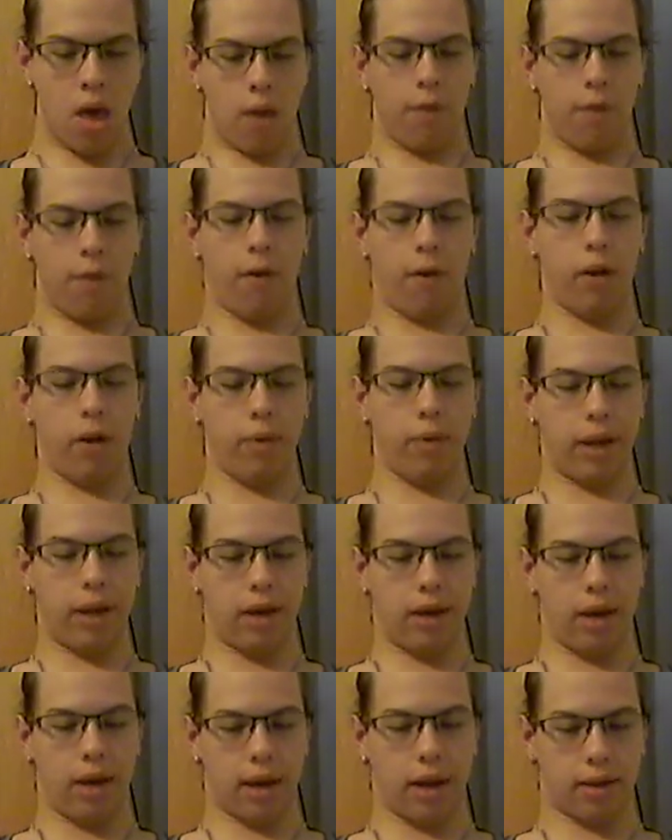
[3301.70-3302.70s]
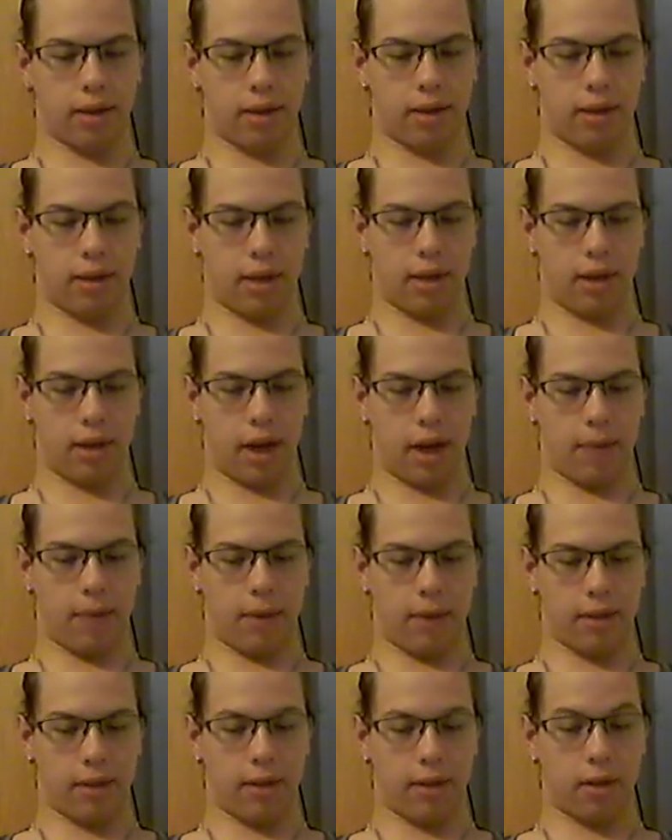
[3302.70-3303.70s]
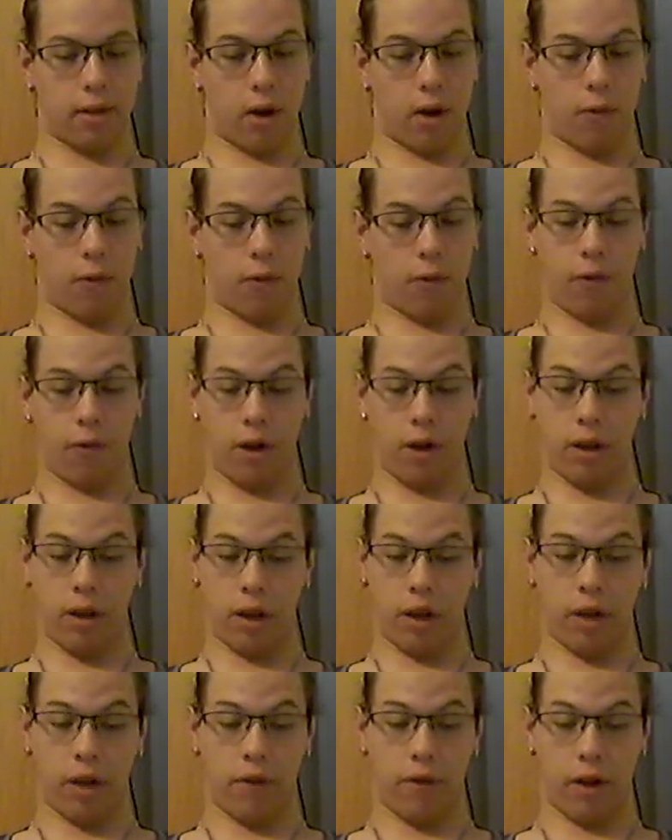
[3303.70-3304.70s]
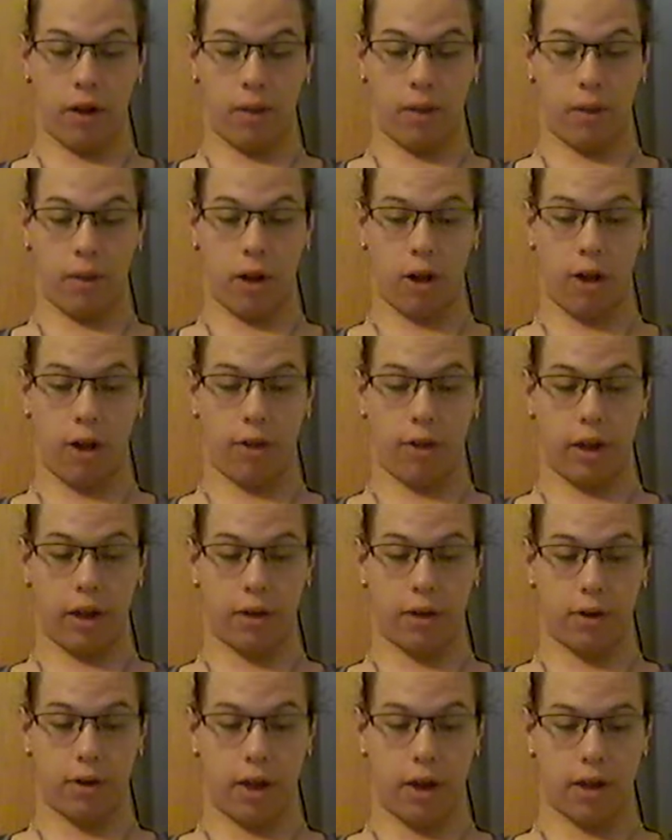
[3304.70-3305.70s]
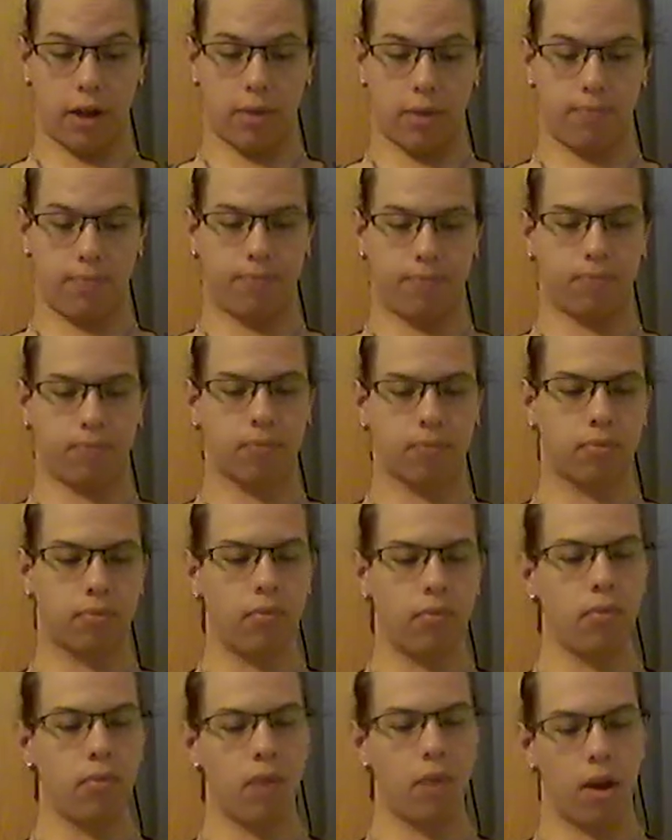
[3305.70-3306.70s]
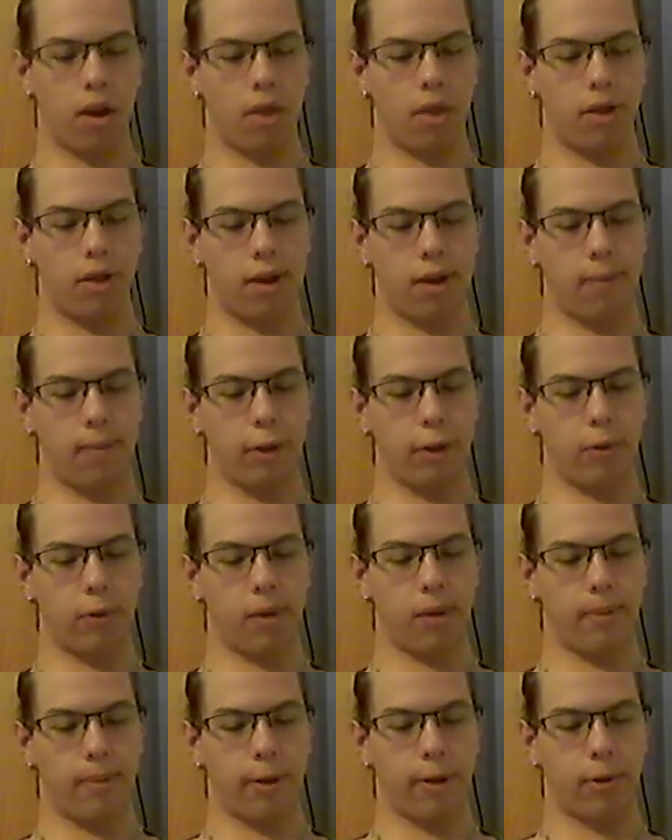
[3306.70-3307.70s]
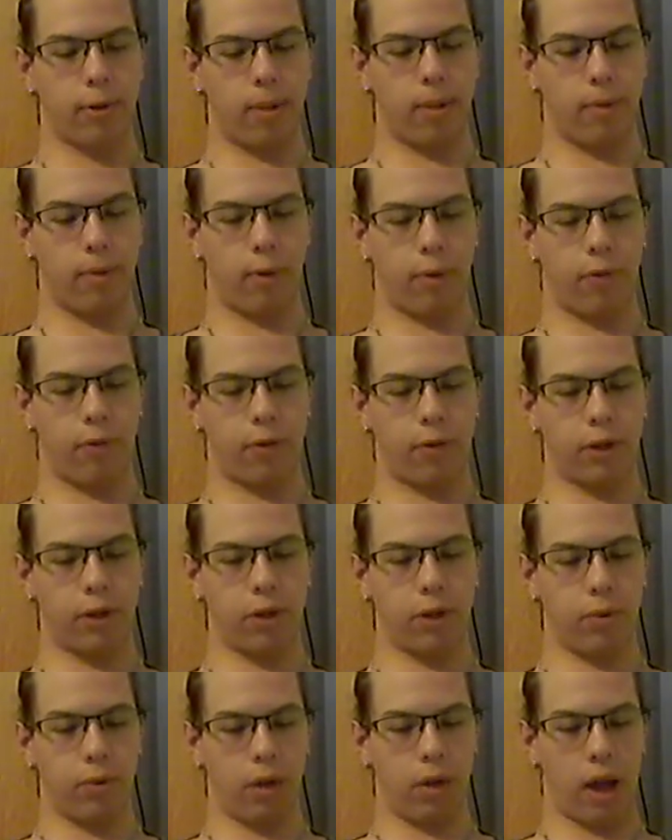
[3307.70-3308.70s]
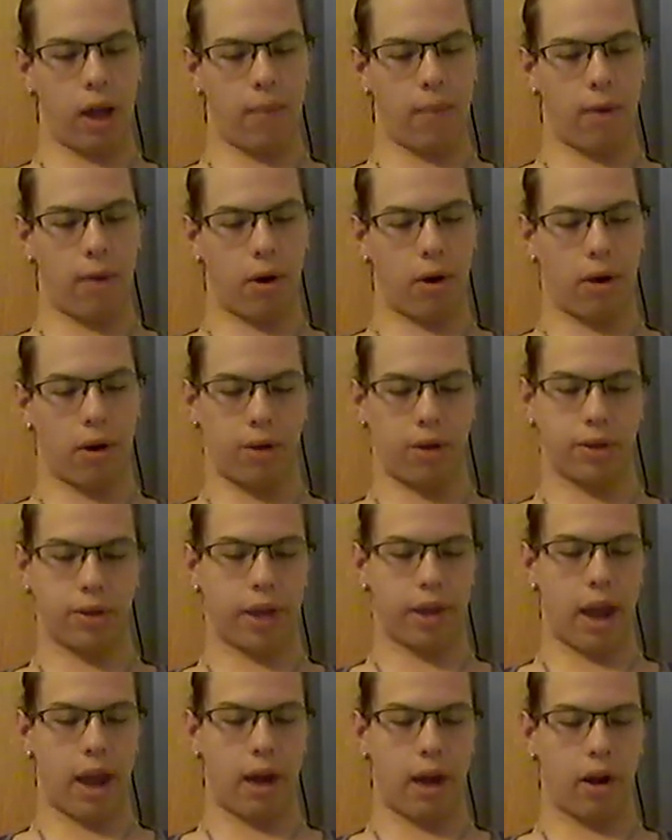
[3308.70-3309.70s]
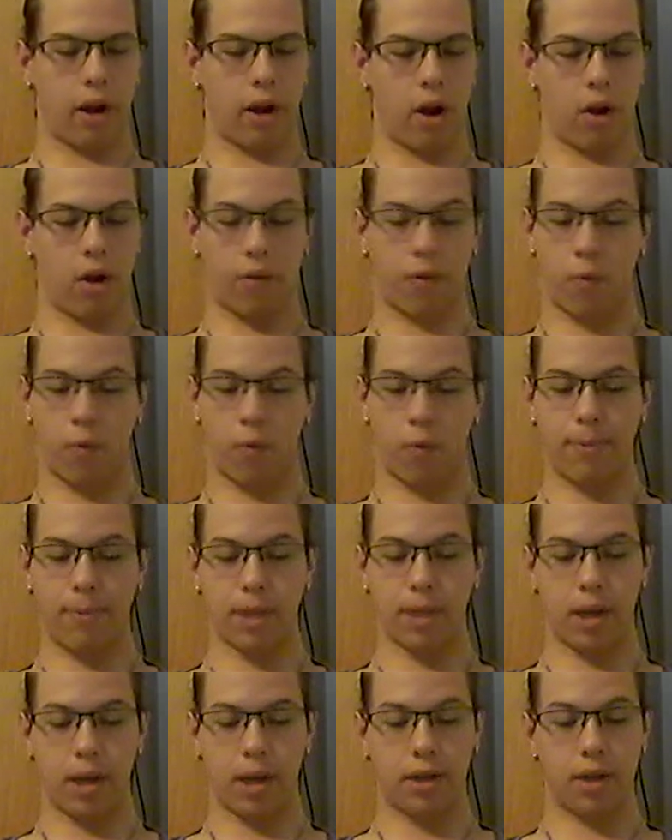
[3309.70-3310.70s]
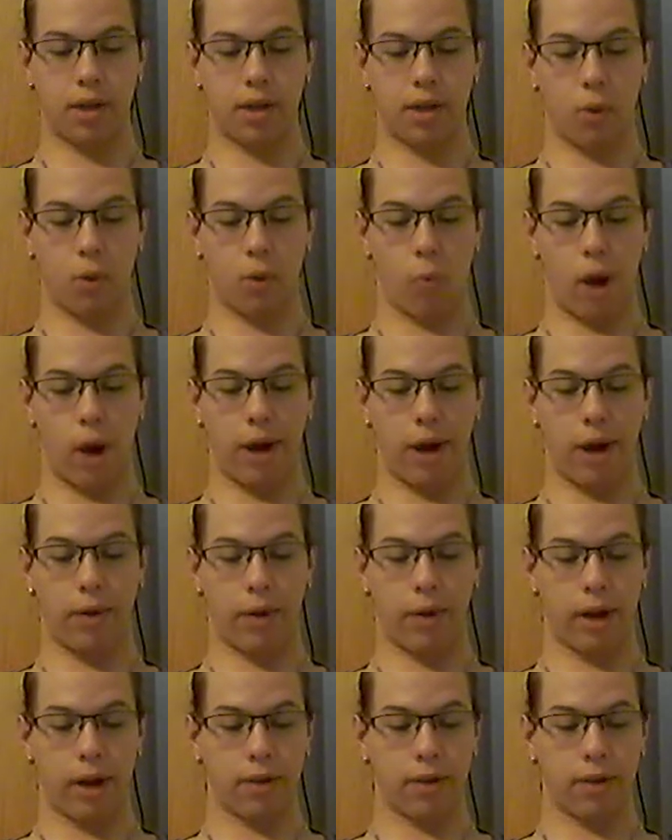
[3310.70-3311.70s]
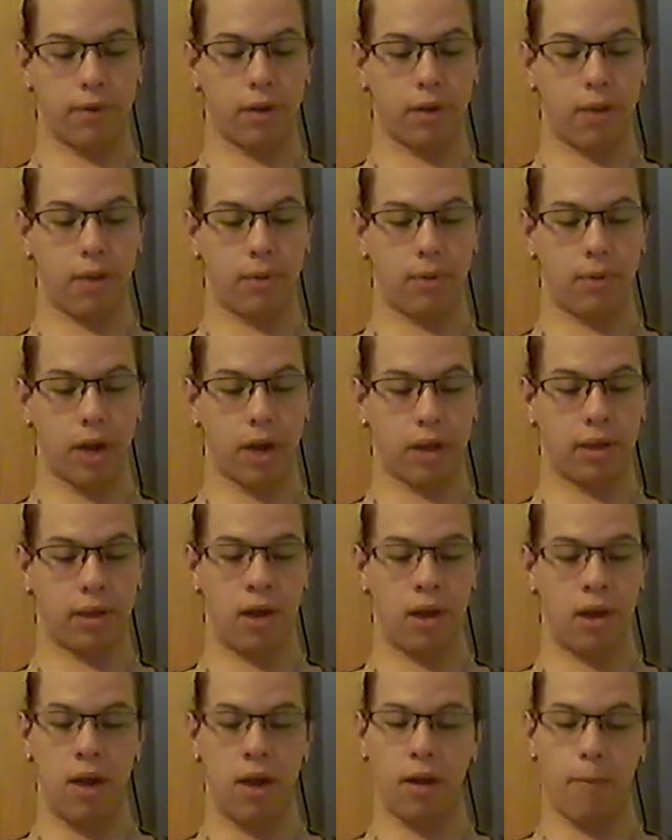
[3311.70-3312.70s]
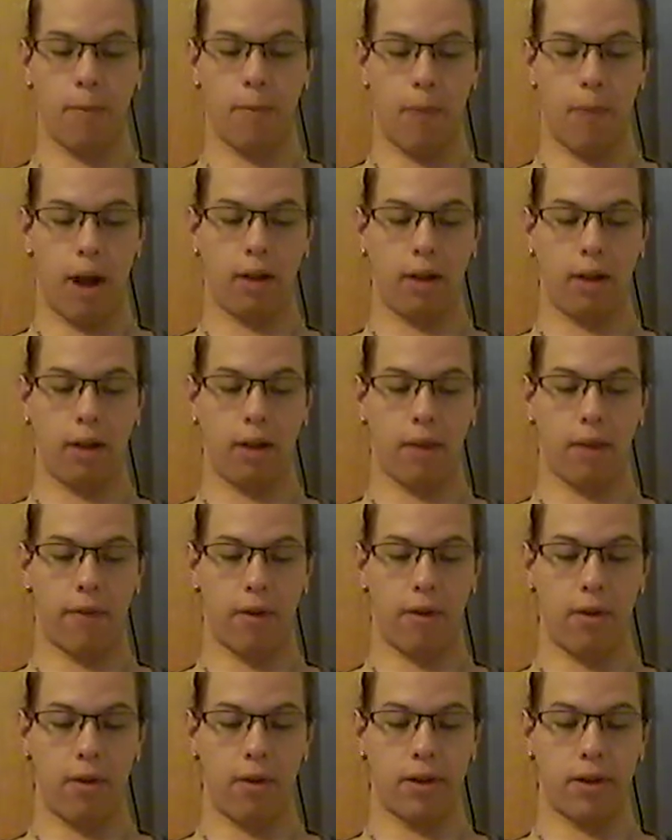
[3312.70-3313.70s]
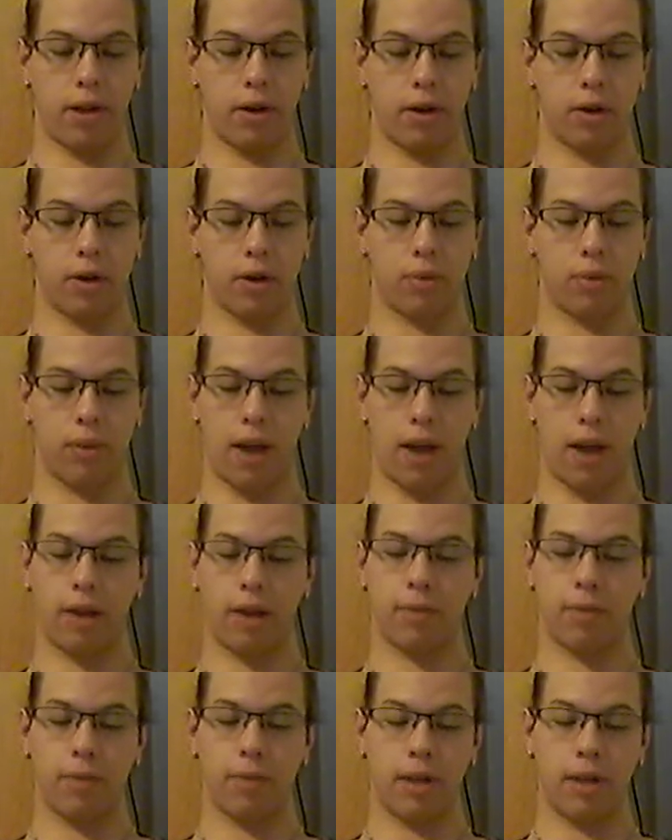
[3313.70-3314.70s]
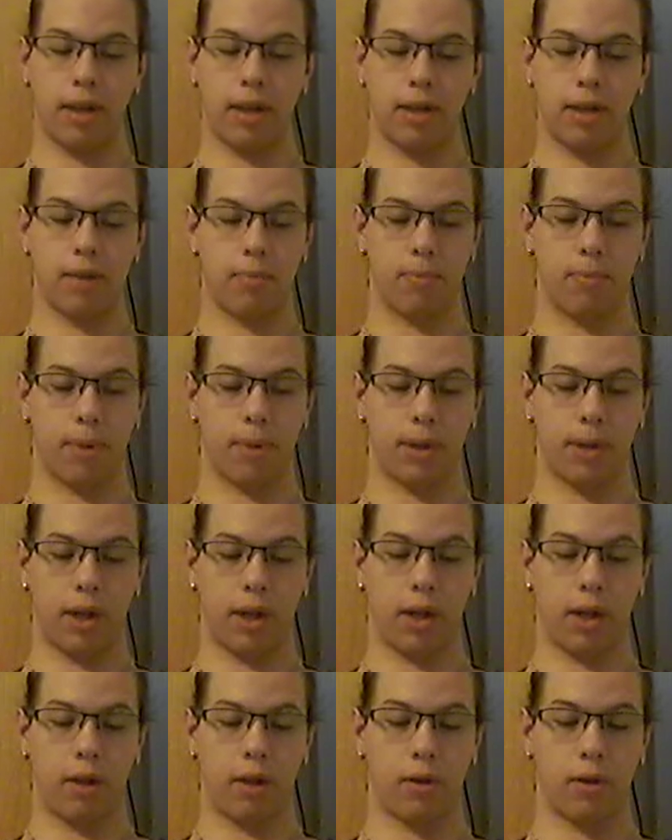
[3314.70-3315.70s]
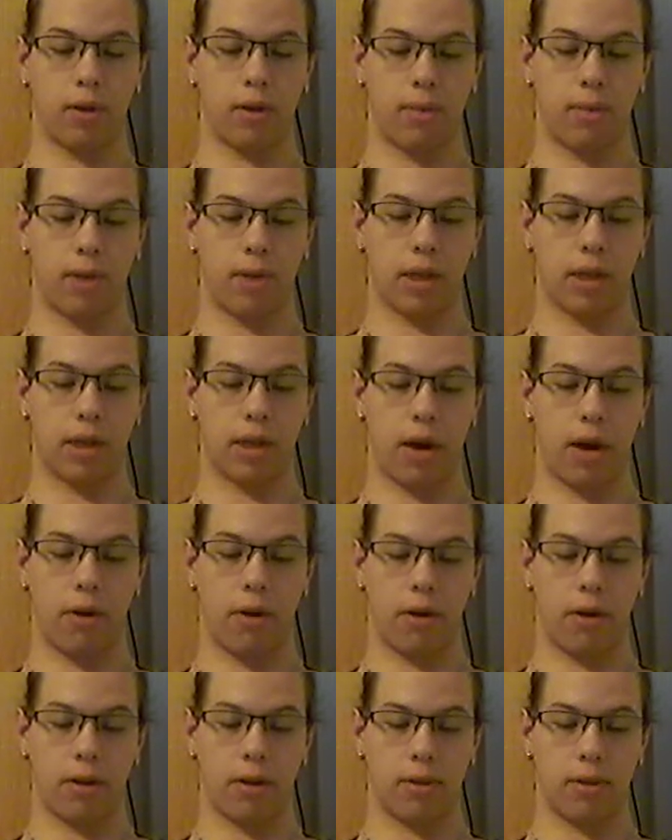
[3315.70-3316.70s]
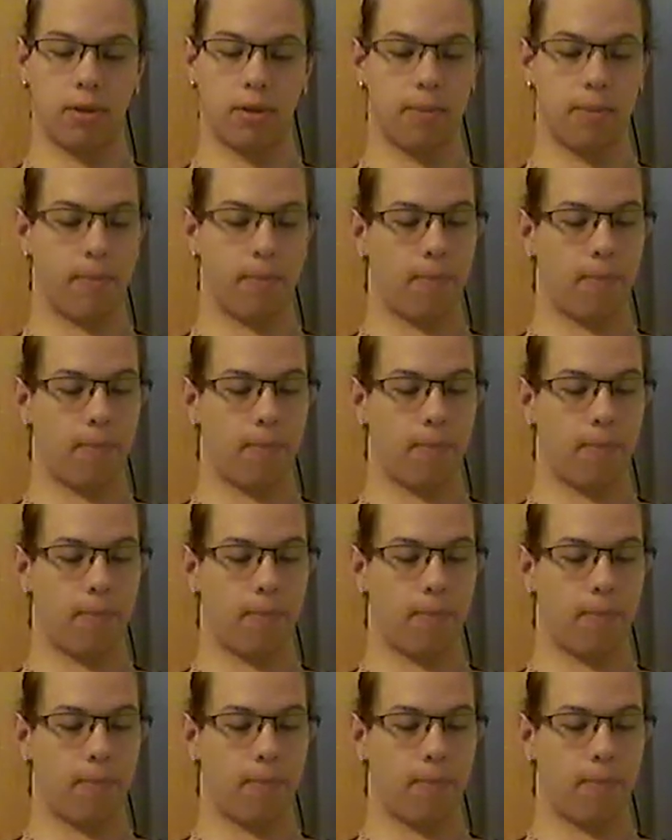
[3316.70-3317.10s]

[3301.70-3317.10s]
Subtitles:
The following indexes and databases are freely available on the Internet. The www Virtual Library is a catalog of websites on a wide range of subjects, compiled by volunteers with expertise in particular subject areas.